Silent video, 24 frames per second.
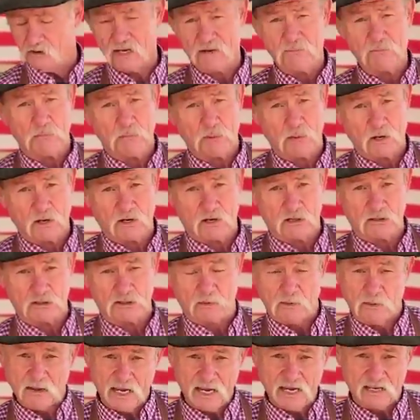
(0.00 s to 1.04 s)
didn't put it on
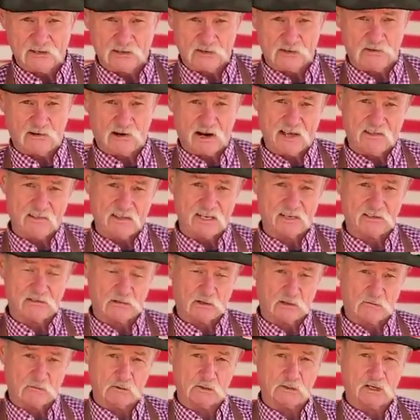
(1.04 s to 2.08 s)
some heat to dry that
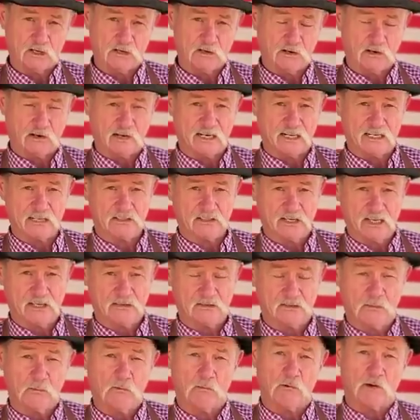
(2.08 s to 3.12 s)
surface and you let it set
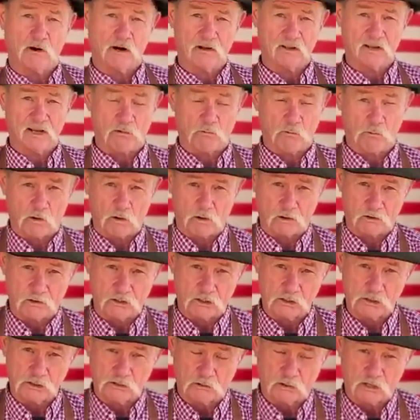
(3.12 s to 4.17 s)
somewhere and that water
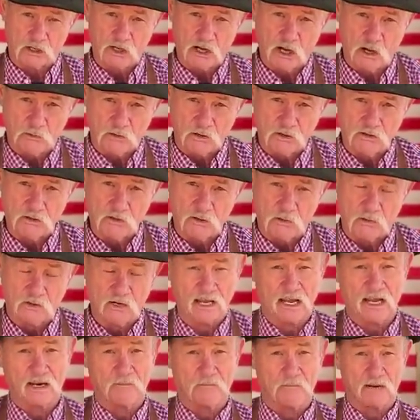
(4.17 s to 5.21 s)
just sort of coated to it
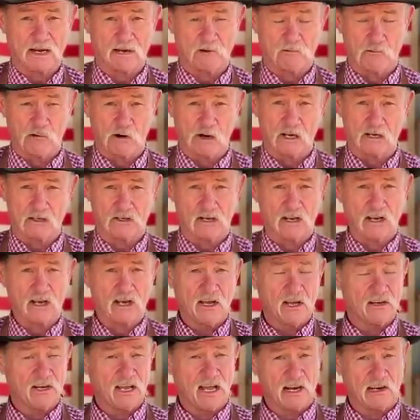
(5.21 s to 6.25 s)
and made rust.
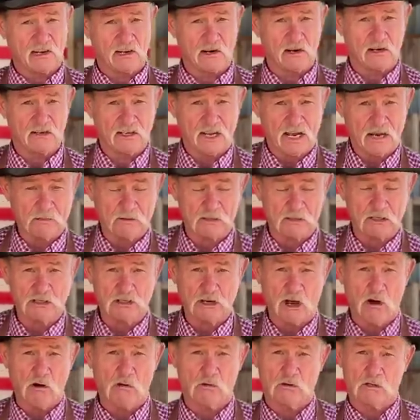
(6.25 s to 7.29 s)
Now a little dab of
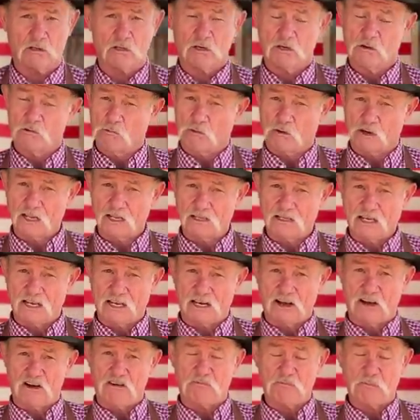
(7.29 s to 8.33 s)
salt will get that
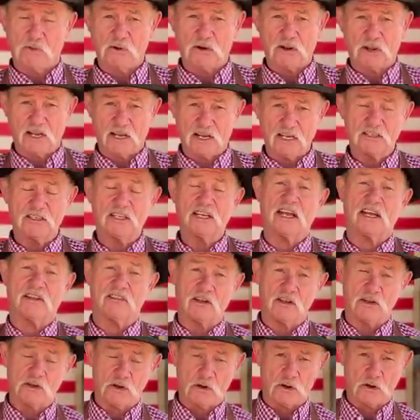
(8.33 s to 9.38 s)
off pretty easy and
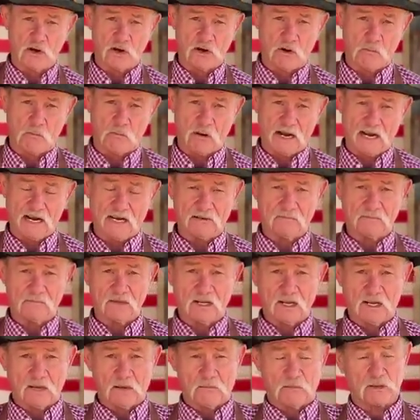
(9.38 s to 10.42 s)
then you can go back.
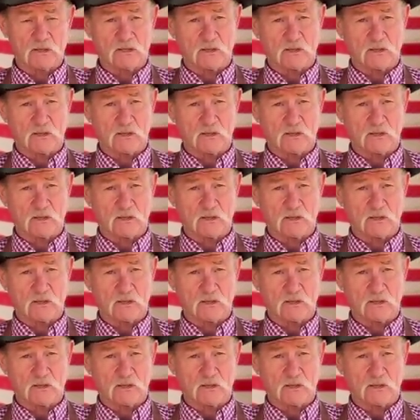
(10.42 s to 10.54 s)
But